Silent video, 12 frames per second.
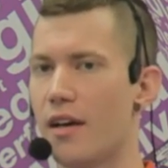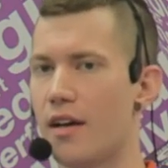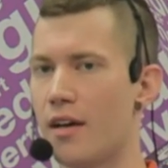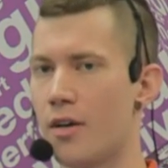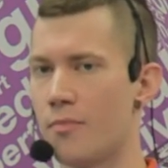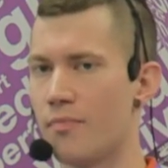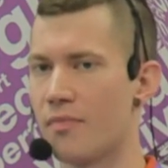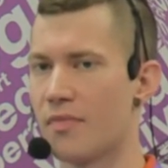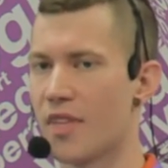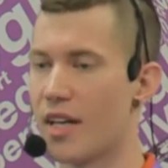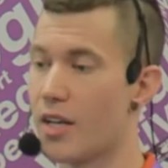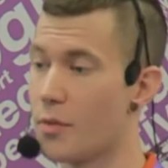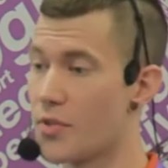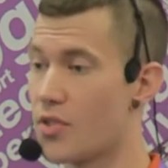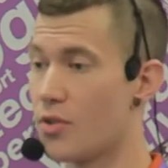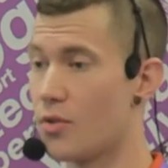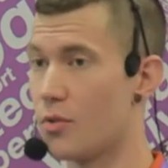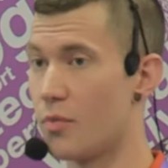um, it helps
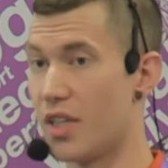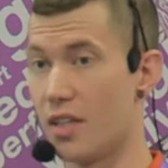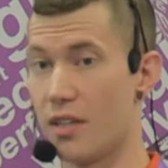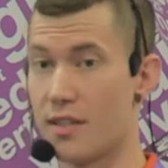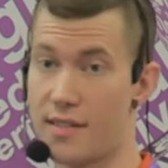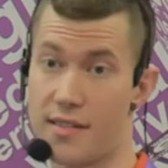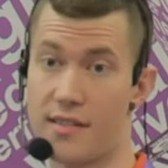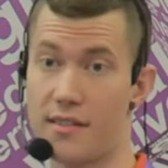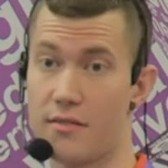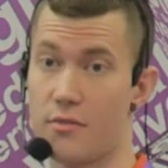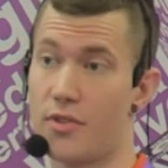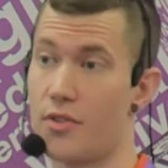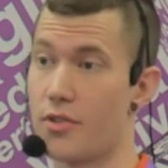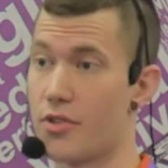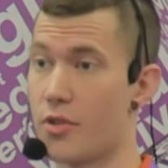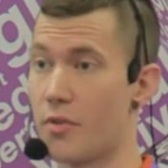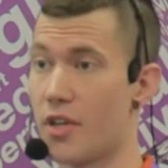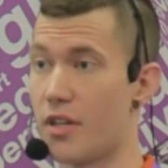you be consistent with your
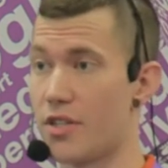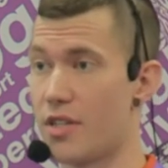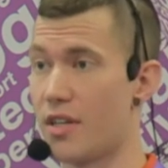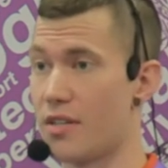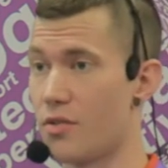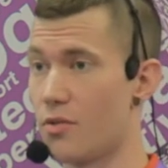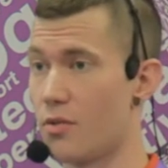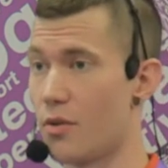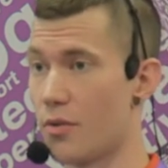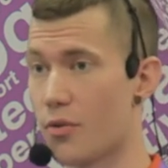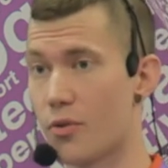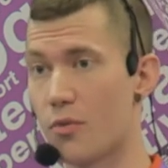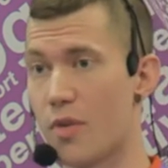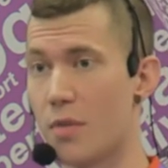terminology as you go through.